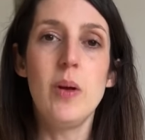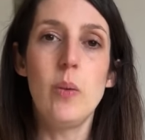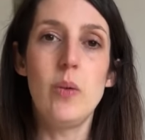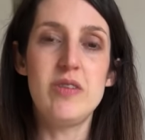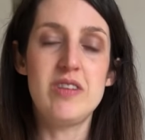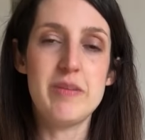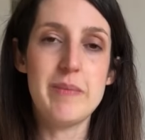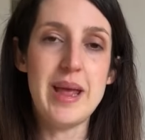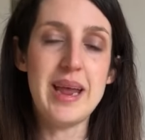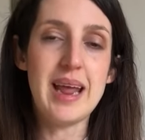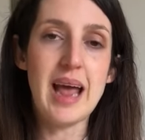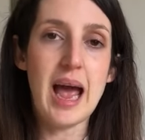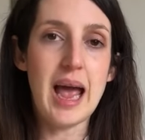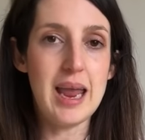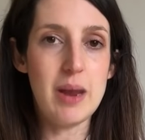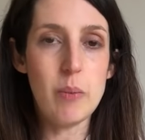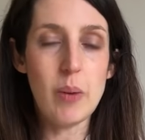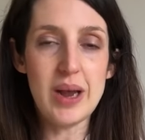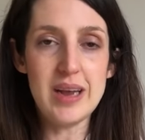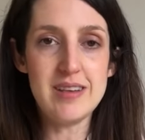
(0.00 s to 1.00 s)
was to make
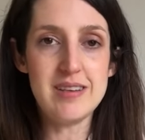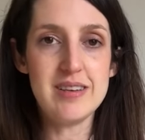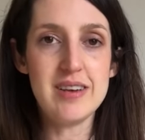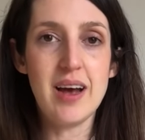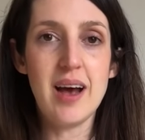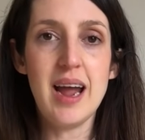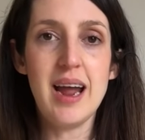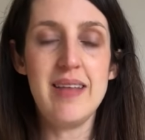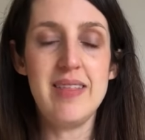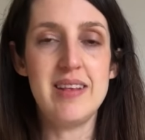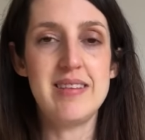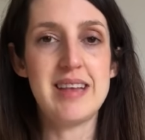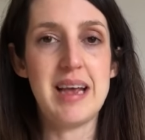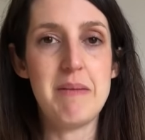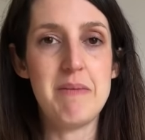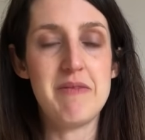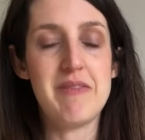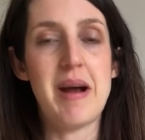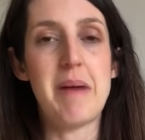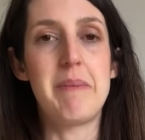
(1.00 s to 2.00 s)
a waist tie in the
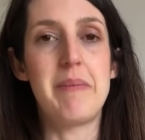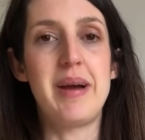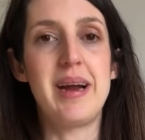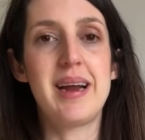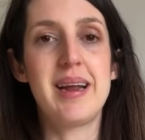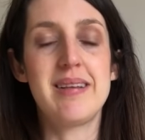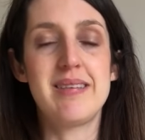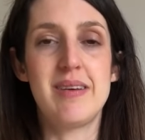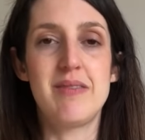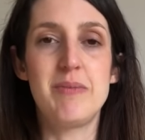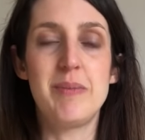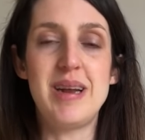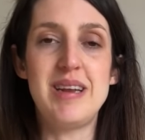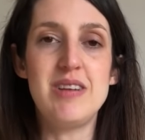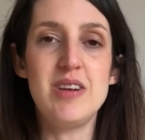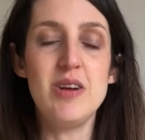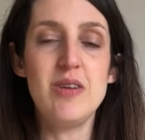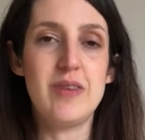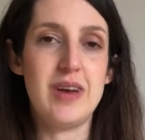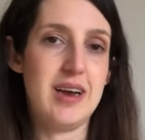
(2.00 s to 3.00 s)
same fabric. So I've
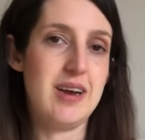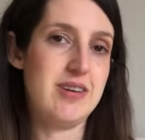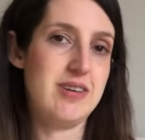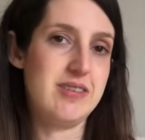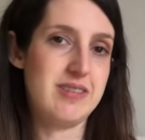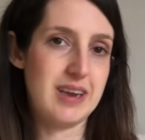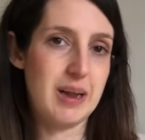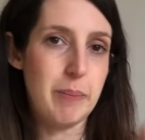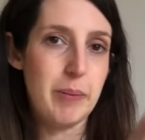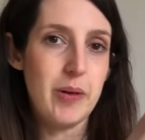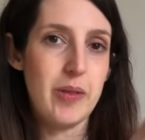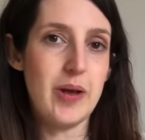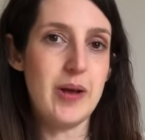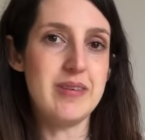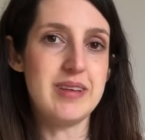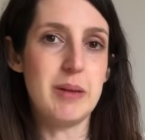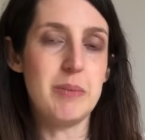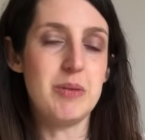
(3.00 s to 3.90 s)
made two versions and I'll put those